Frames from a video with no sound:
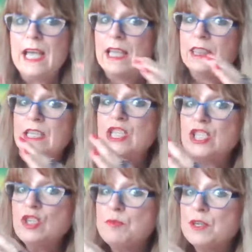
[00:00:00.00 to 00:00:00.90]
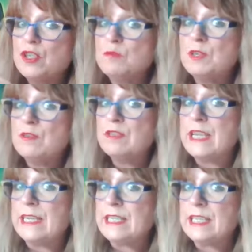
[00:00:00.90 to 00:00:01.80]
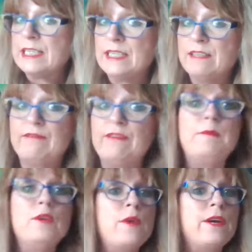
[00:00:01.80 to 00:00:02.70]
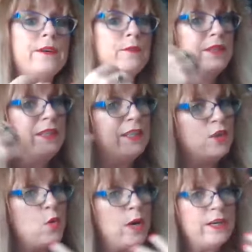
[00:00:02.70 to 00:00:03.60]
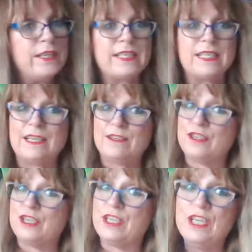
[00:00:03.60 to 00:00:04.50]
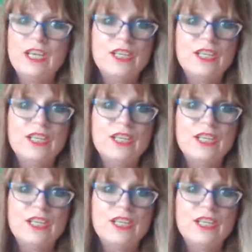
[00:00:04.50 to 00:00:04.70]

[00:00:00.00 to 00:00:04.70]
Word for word: And this super new moon takes us into February with the Aquarius energy.